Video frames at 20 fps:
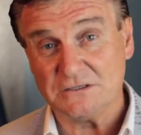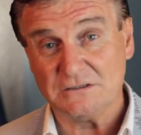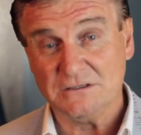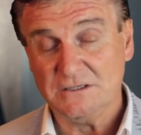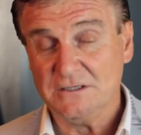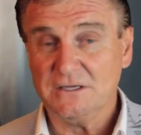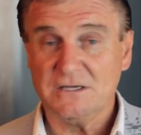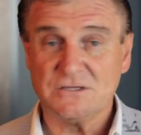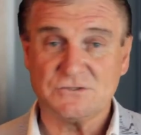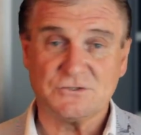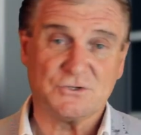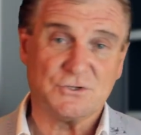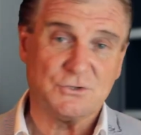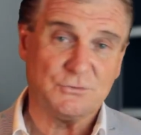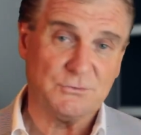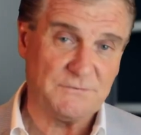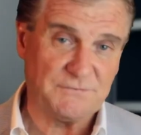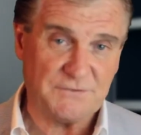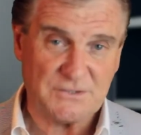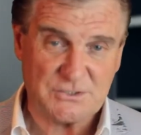and it's a
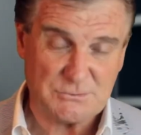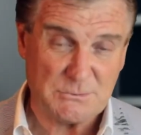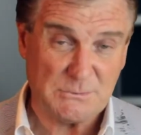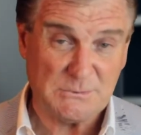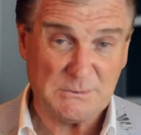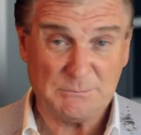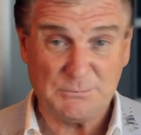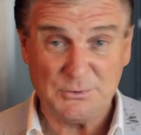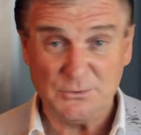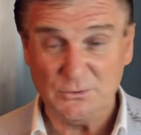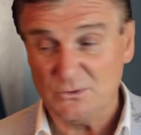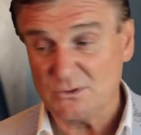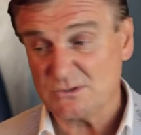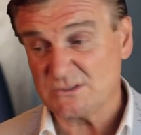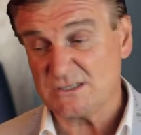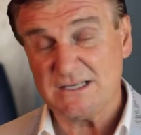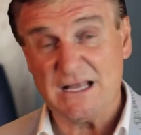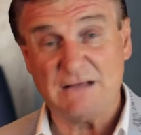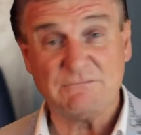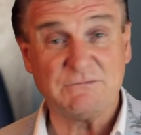terrific swimming pool, and
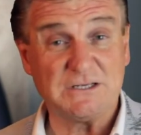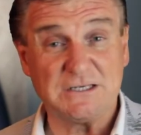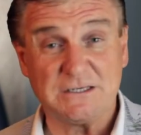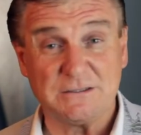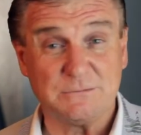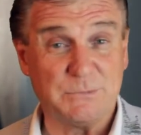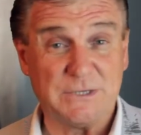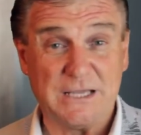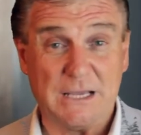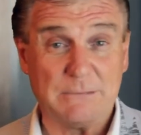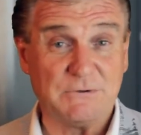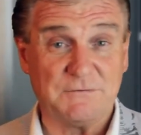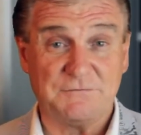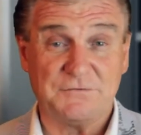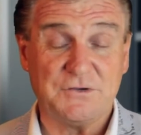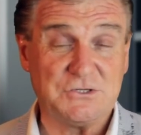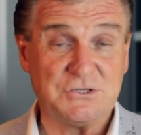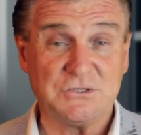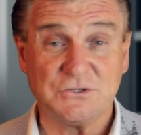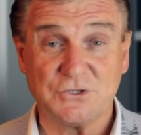it's lovely to be able to
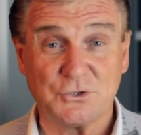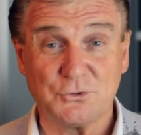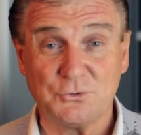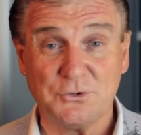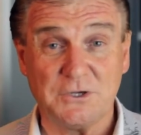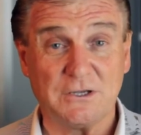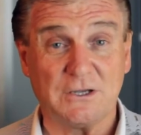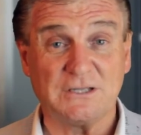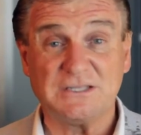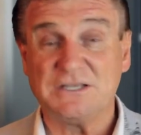fish in the creek.